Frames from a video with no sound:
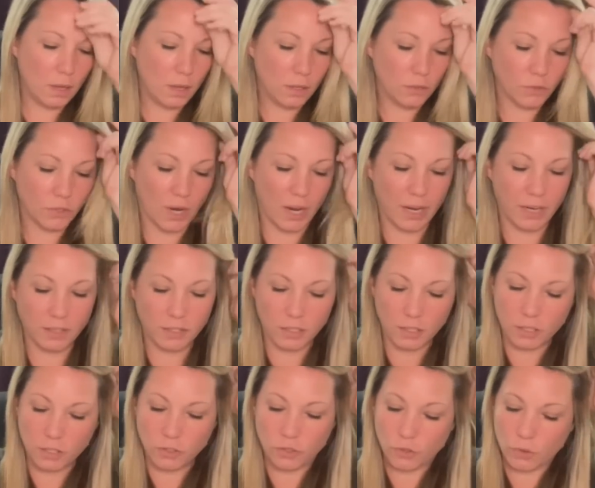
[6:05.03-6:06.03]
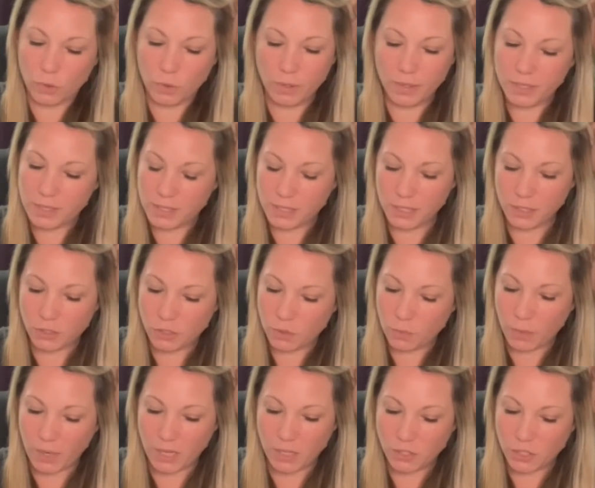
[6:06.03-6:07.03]
trying to control this
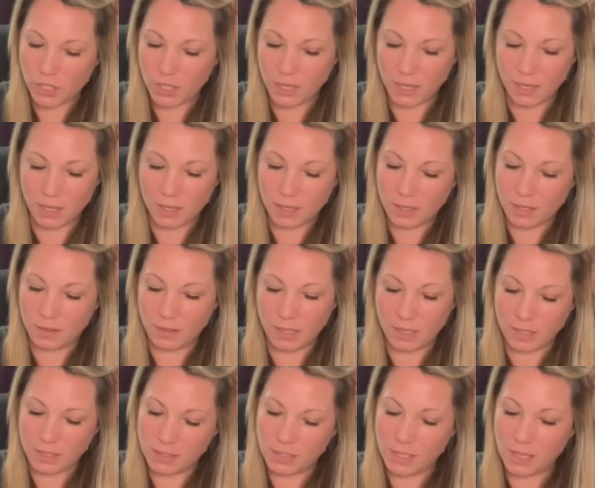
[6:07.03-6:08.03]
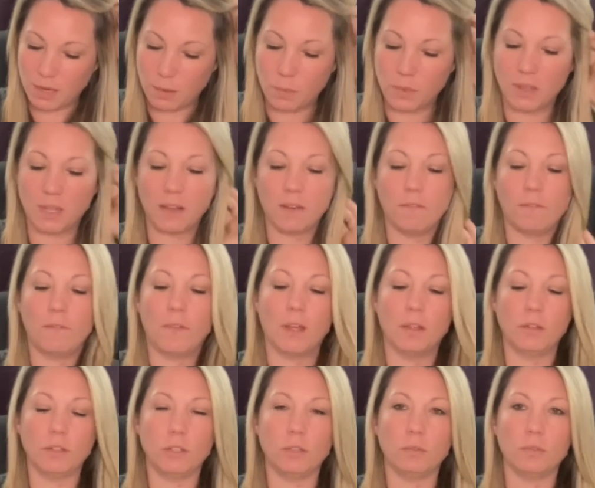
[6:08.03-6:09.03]
situation. And then it's like when they
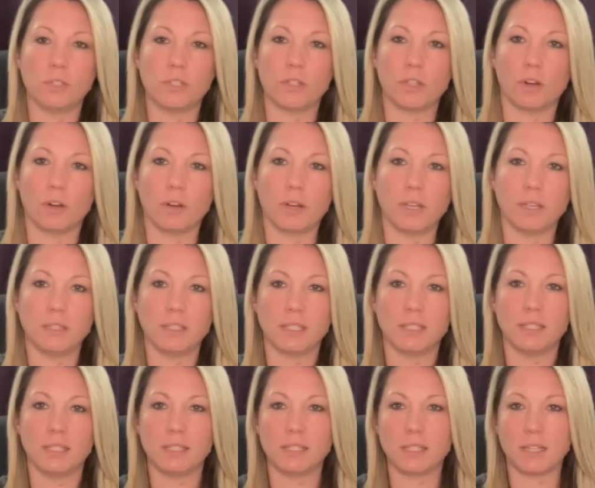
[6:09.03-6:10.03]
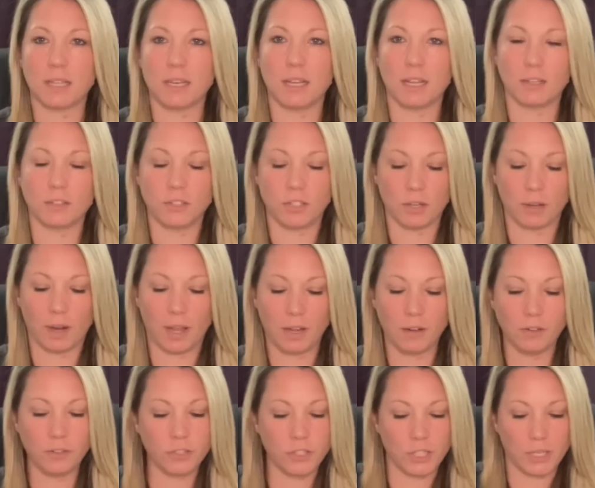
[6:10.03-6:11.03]
felt you starting to disconnect your
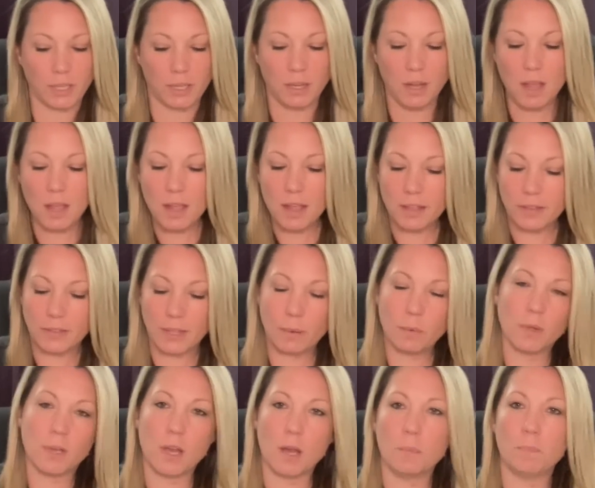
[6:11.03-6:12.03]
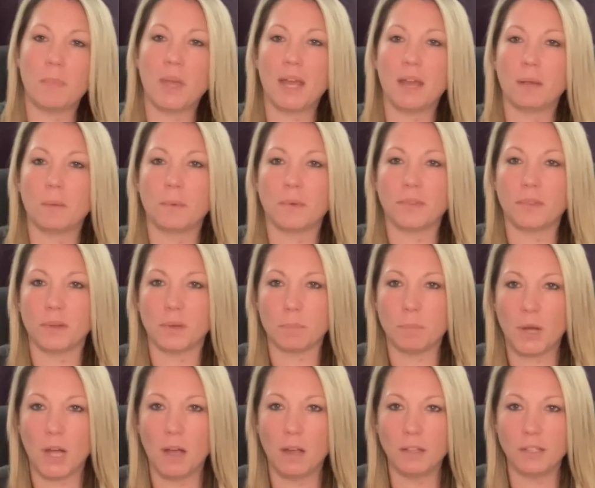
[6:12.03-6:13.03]
energy, they would come back with an
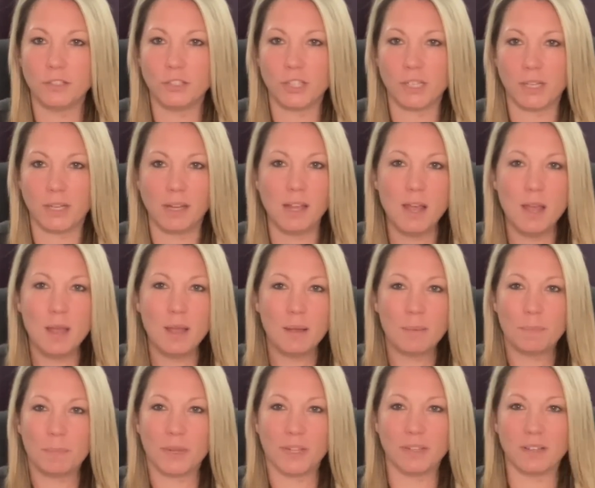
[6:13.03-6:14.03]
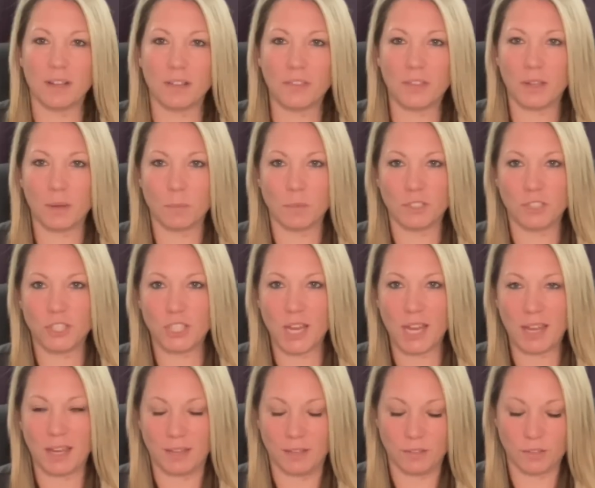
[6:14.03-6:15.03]
apology, but nothing would
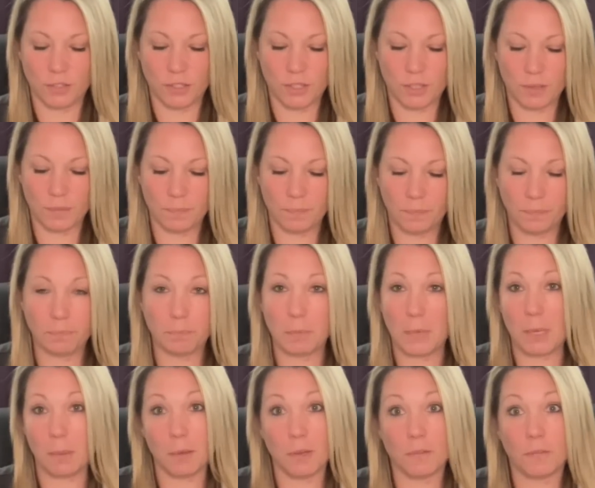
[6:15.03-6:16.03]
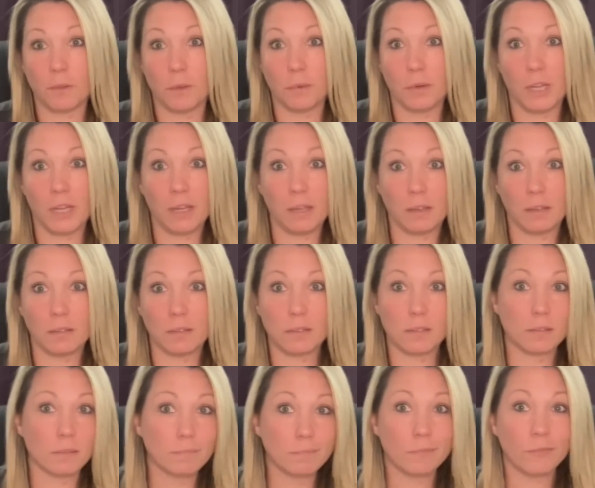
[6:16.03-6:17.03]
change. Maybe a few
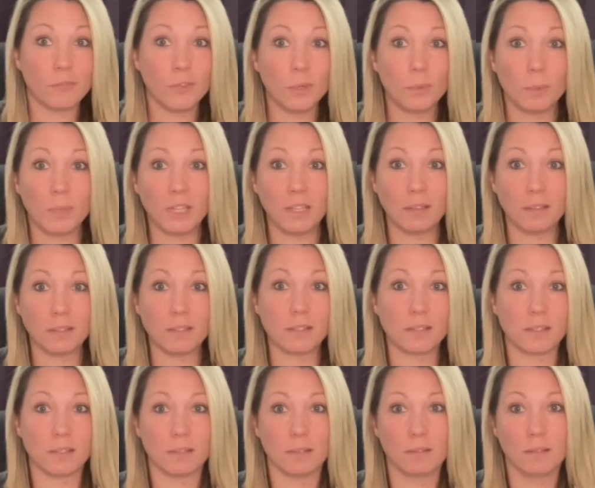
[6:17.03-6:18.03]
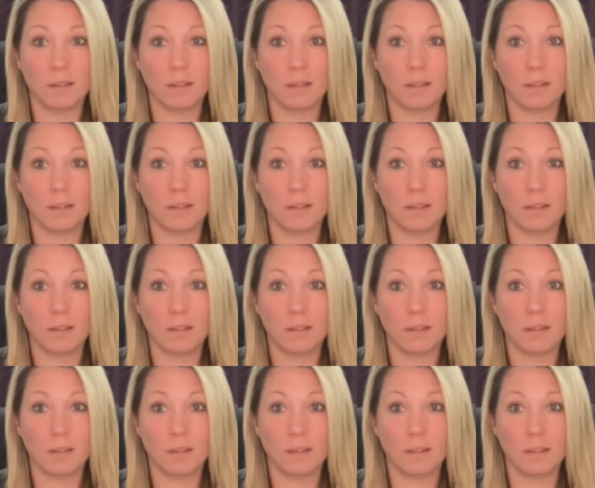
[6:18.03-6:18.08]
days, few weeks